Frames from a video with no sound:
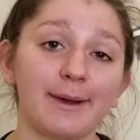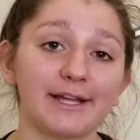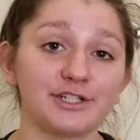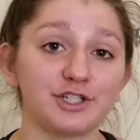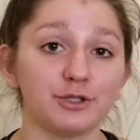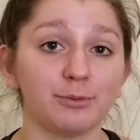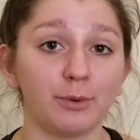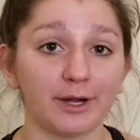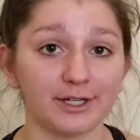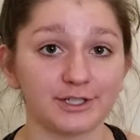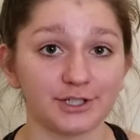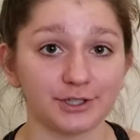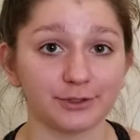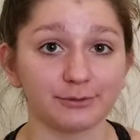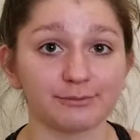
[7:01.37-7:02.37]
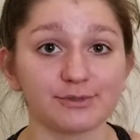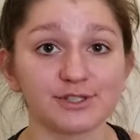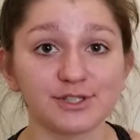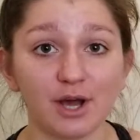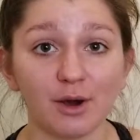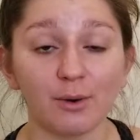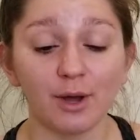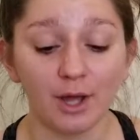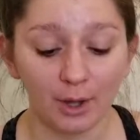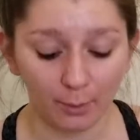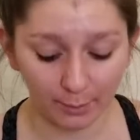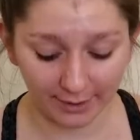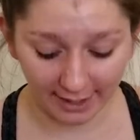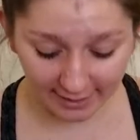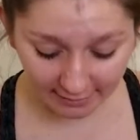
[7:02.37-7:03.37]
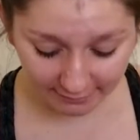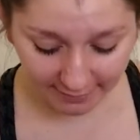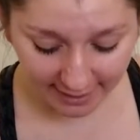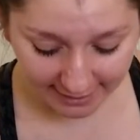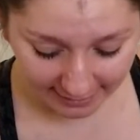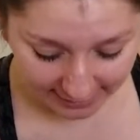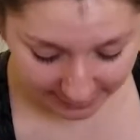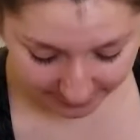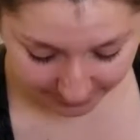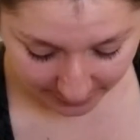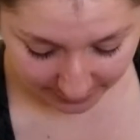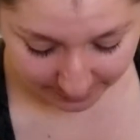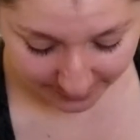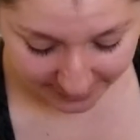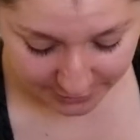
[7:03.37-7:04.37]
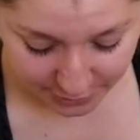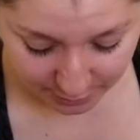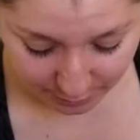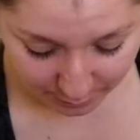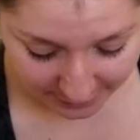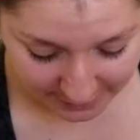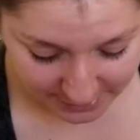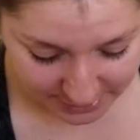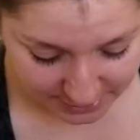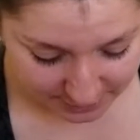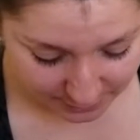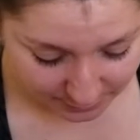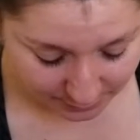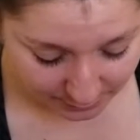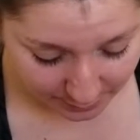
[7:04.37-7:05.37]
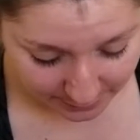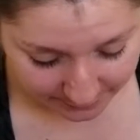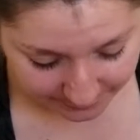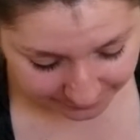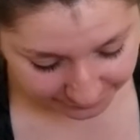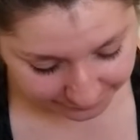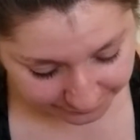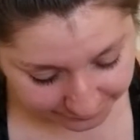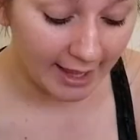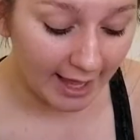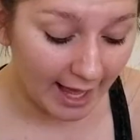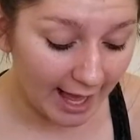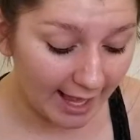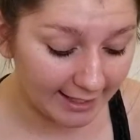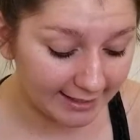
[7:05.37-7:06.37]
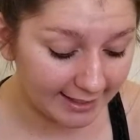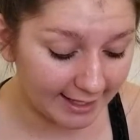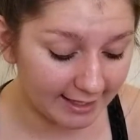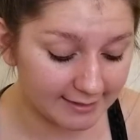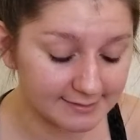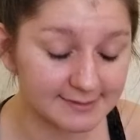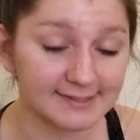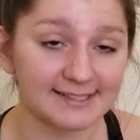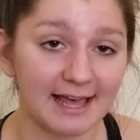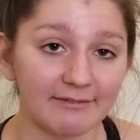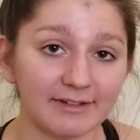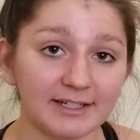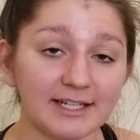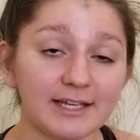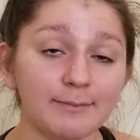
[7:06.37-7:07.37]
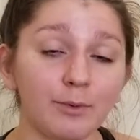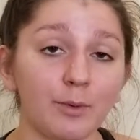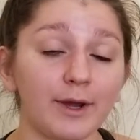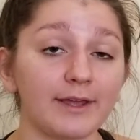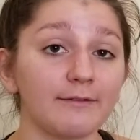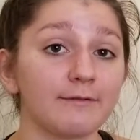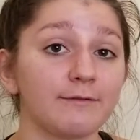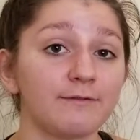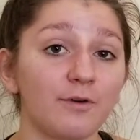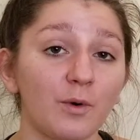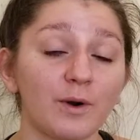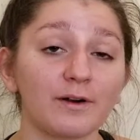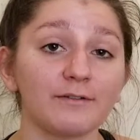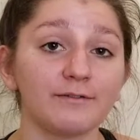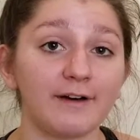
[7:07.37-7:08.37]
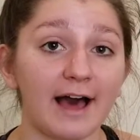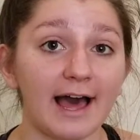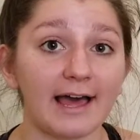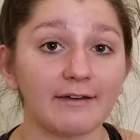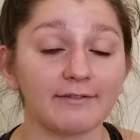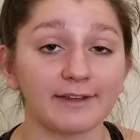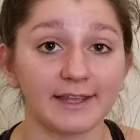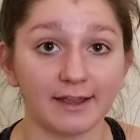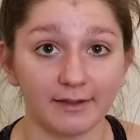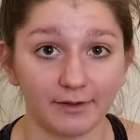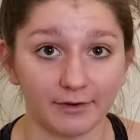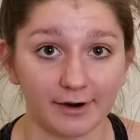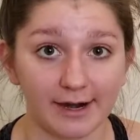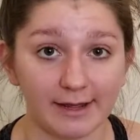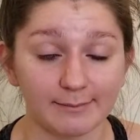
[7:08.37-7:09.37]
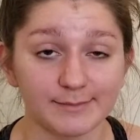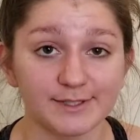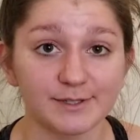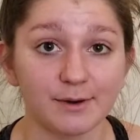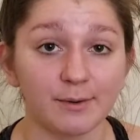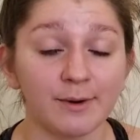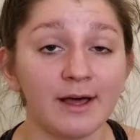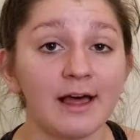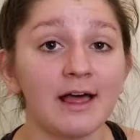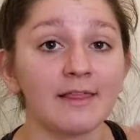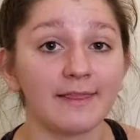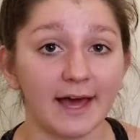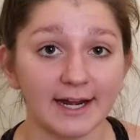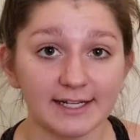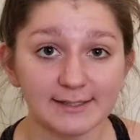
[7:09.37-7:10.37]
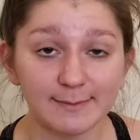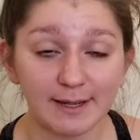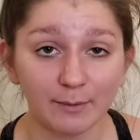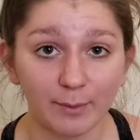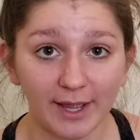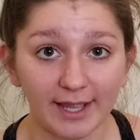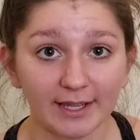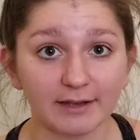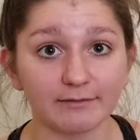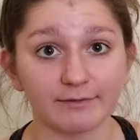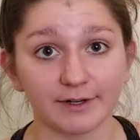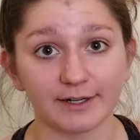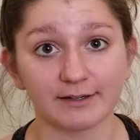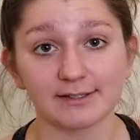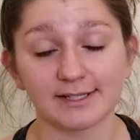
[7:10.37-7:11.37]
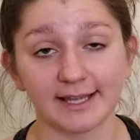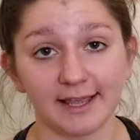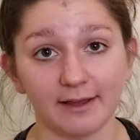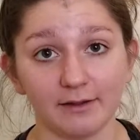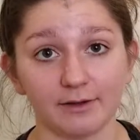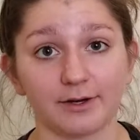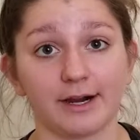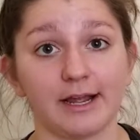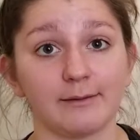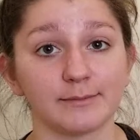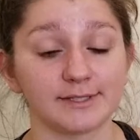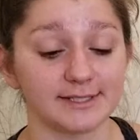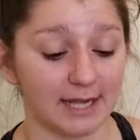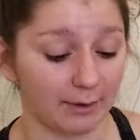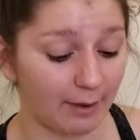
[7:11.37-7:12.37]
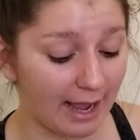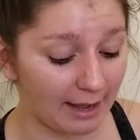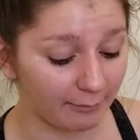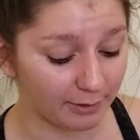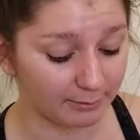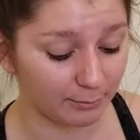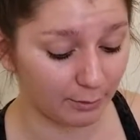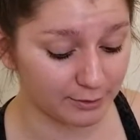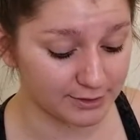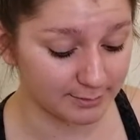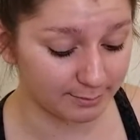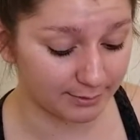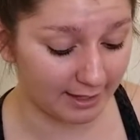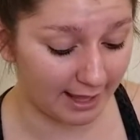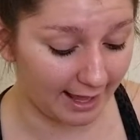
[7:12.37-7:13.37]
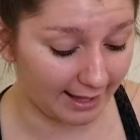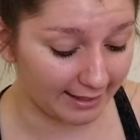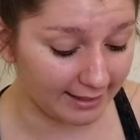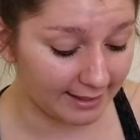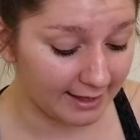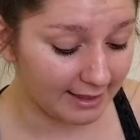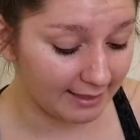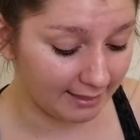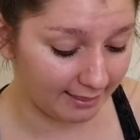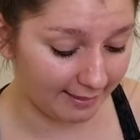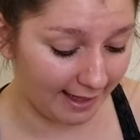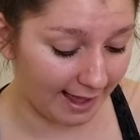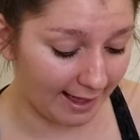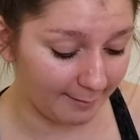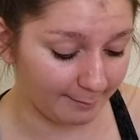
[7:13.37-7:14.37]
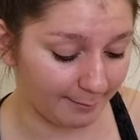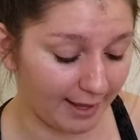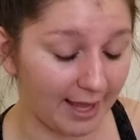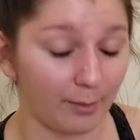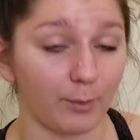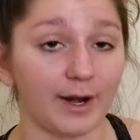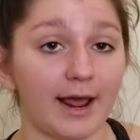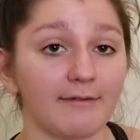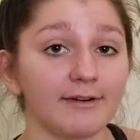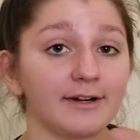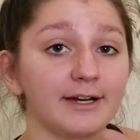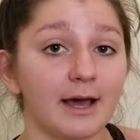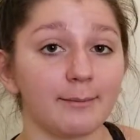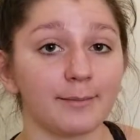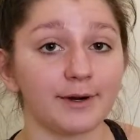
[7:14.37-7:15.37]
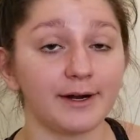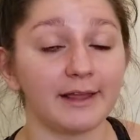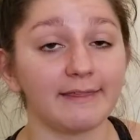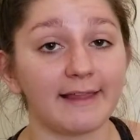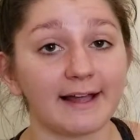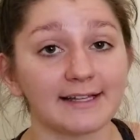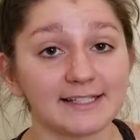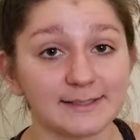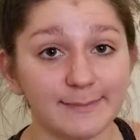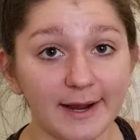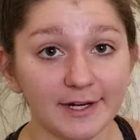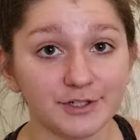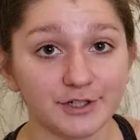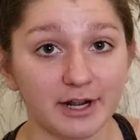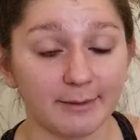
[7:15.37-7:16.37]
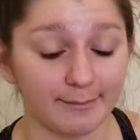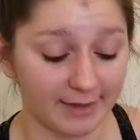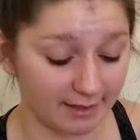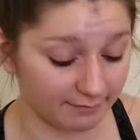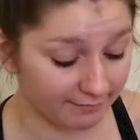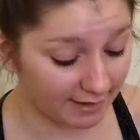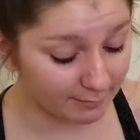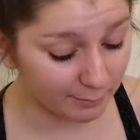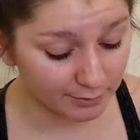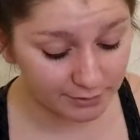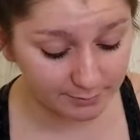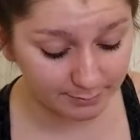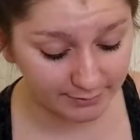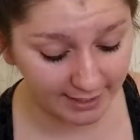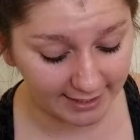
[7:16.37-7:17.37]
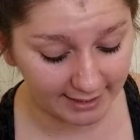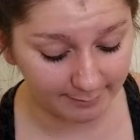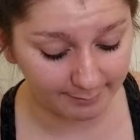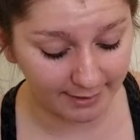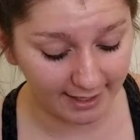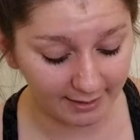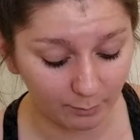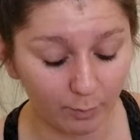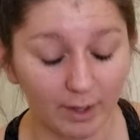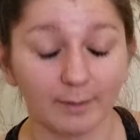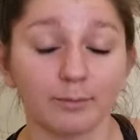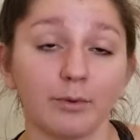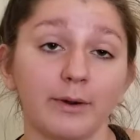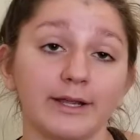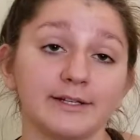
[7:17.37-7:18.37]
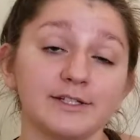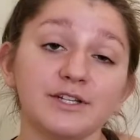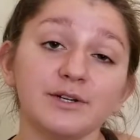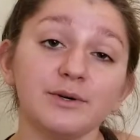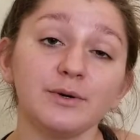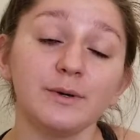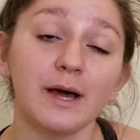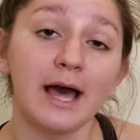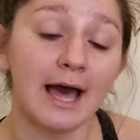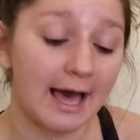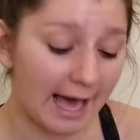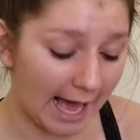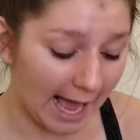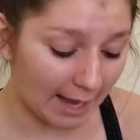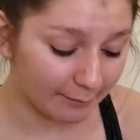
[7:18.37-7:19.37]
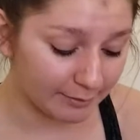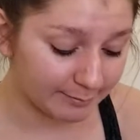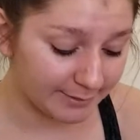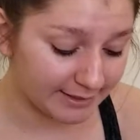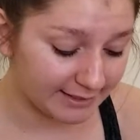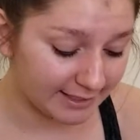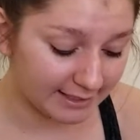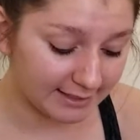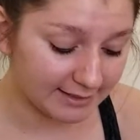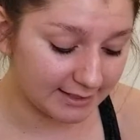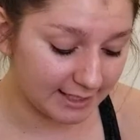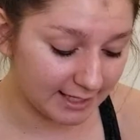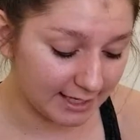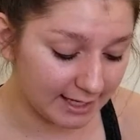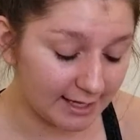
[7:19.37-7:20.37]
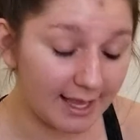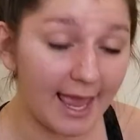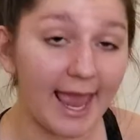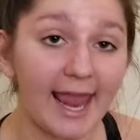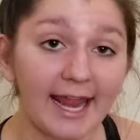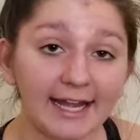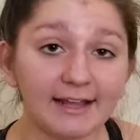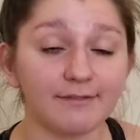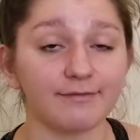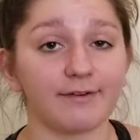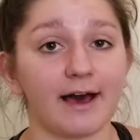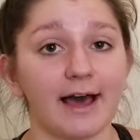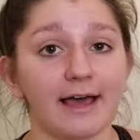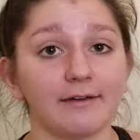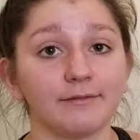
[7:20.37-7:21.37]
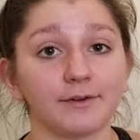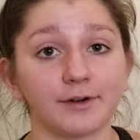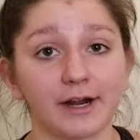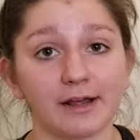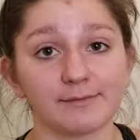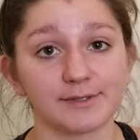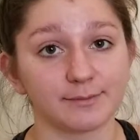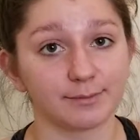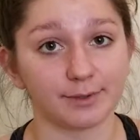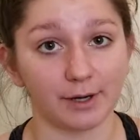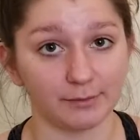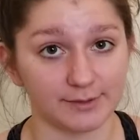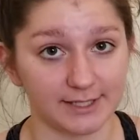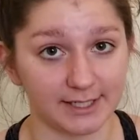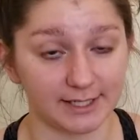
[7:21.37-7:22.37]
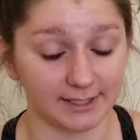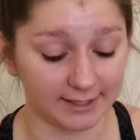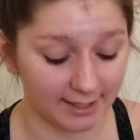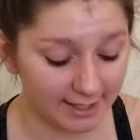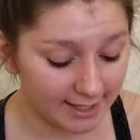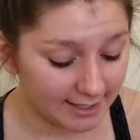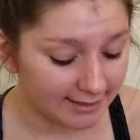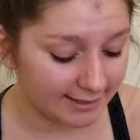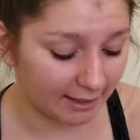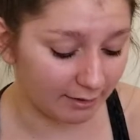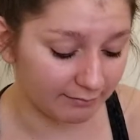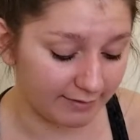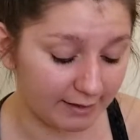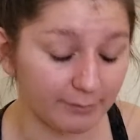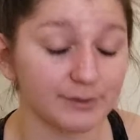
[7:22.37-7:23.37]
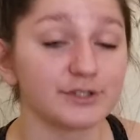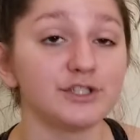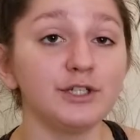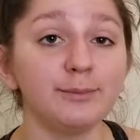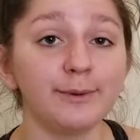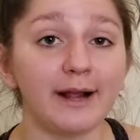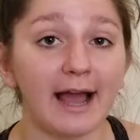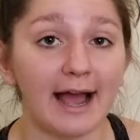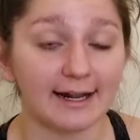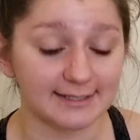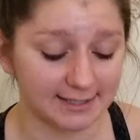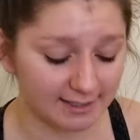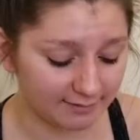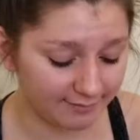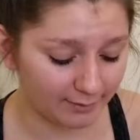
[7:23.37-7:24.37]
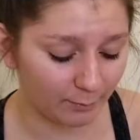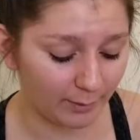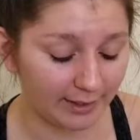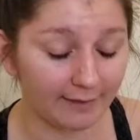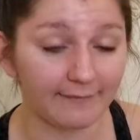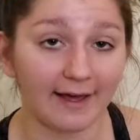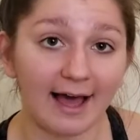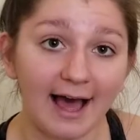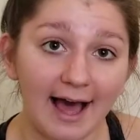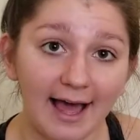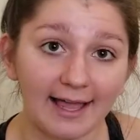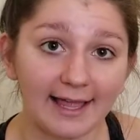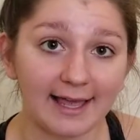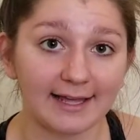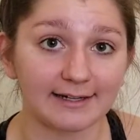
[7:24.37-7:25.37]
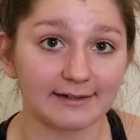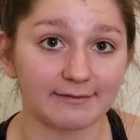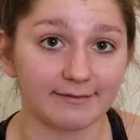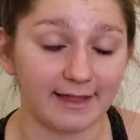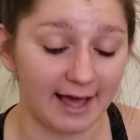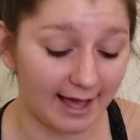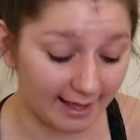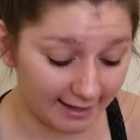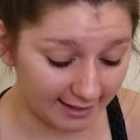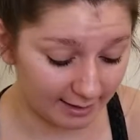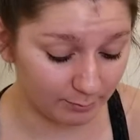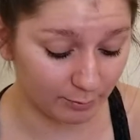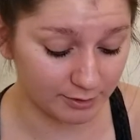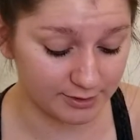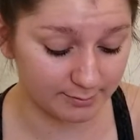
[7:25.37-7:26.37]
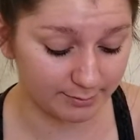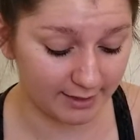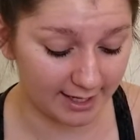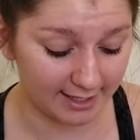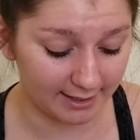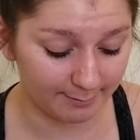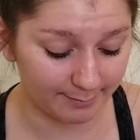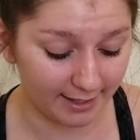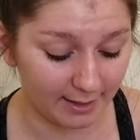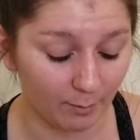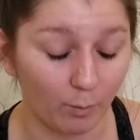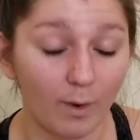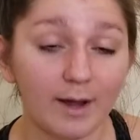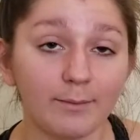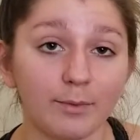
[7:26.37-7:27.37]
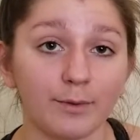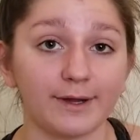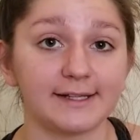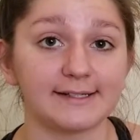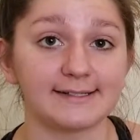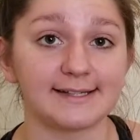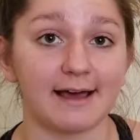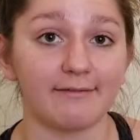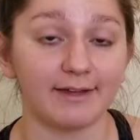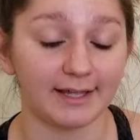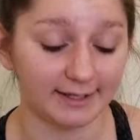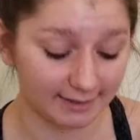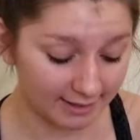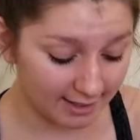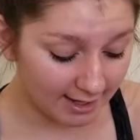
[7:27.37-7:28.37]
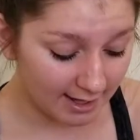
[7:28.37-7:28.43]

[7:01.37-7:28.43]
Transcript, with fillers: by 2.2. So when I divide it by 2.2, I get 70.45 kilograms. So that is my weight converted to kilograms. Now I would multiply that by whatever number in that spectrum. If I multiplied it by 1.2, I would be needing to eat 85 grams of protein. Now, if I was super active and went on the high end of that and multiplied it by 1.7,